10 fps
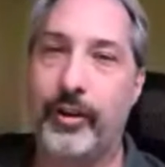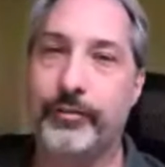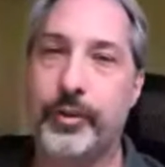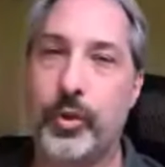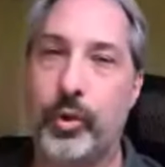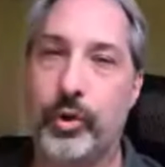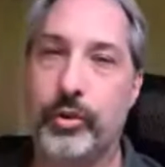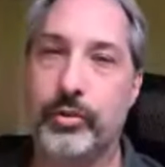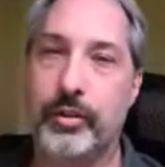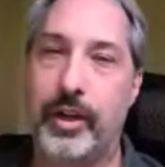of
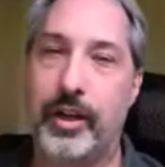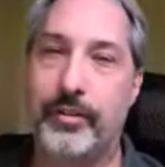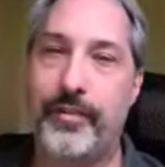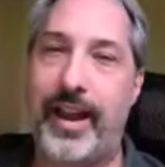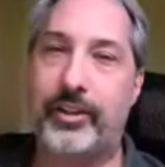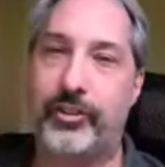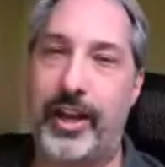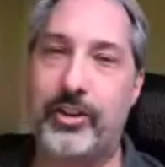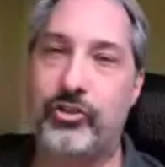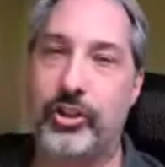your
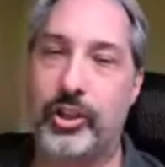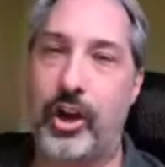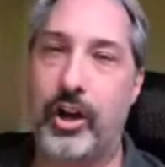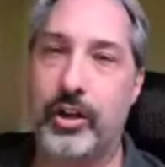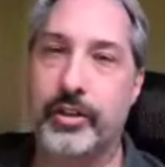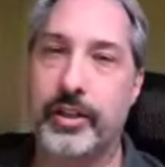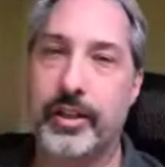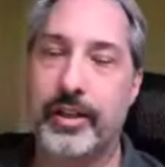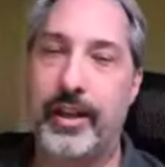vaccination card,